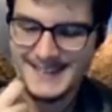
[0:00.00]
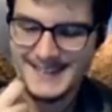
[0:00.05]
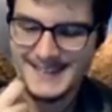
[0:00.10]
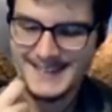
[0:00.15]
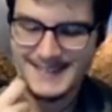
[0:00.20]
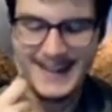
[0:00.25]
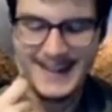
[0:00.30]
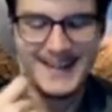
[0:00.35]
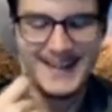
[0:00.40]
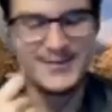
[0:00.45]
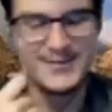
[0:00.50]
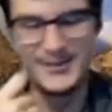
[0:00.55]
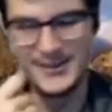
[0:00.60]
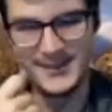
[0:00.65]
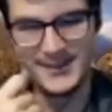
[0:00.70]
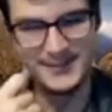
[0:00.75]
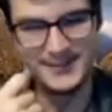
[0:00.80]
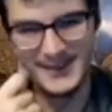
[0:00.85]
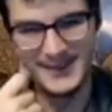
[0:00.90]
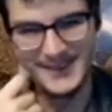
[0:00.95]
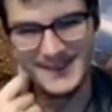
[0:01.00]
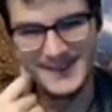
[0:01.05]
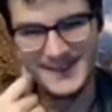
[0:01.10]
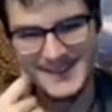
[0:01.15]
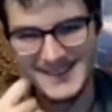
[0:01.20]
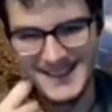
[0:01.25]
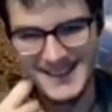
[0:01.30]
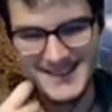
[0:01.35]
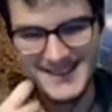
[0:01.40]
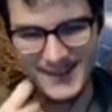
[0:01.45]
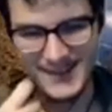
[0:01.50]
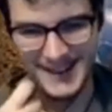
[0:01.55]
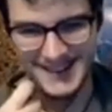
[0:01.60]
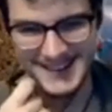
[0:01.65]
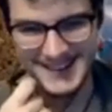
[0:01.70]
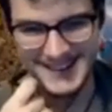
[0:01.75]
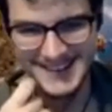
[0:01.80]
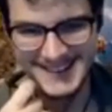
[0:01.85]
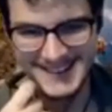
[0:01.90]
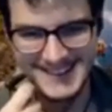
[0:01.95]
I forgot. Well, that's fine.
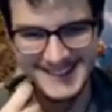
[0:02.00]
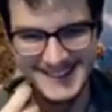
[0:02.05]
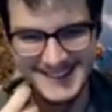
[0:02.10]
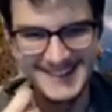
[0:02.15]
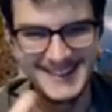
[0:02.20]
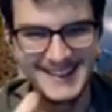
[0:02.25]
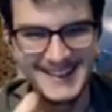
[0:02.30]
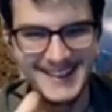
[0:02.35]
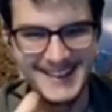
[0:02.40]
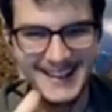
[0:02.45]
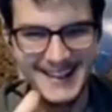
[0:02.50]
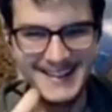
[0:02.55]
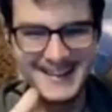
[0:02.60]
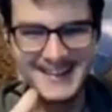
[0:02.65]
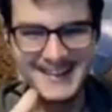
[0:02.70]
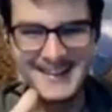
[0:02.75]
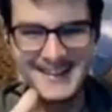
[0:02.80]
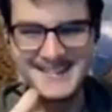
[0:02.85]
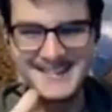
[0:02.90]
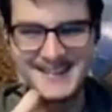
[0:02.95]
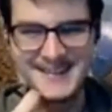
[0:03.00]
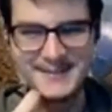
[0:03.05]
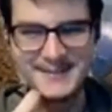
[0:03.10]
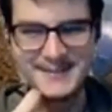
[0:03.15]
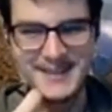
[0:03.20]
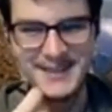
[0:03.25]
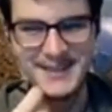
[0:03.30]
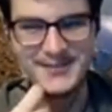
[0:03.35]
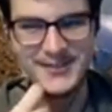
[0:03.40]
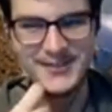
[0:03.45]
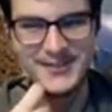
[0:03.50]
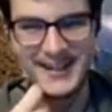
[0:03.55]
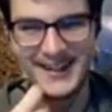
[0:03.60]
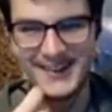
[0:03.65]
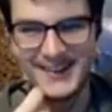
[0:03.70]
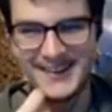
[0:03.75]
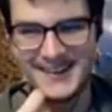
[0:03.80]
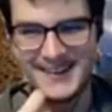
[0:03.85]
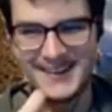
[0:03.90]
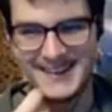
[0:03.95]
I think that's going to be it for now.
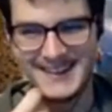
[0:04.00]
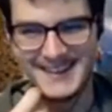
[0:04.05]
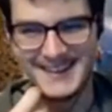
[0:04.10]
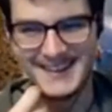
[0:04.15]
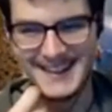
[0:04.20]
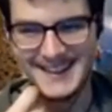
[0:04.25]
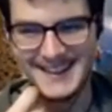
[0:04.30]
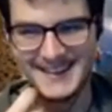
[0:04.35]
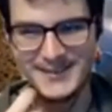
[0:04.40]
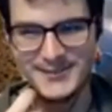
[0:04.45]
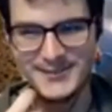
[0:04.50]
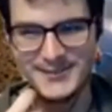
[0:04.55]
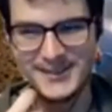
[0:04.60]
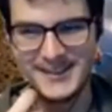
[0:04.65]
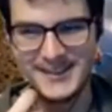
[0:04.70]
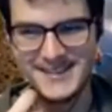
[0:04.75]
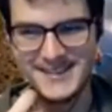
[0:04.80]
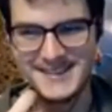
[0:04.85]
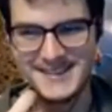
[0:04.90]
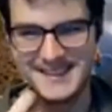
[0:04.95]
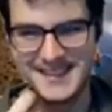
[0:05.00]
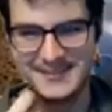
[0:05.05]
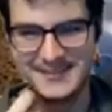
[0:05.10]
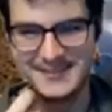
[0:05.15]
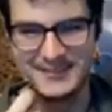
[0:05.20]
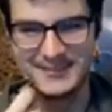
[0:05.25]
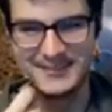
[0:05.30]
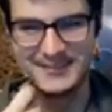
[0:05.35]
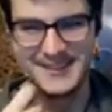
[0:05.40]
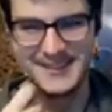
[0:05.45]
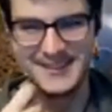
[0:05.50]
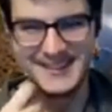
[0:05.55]
Thank you for listening, everyone.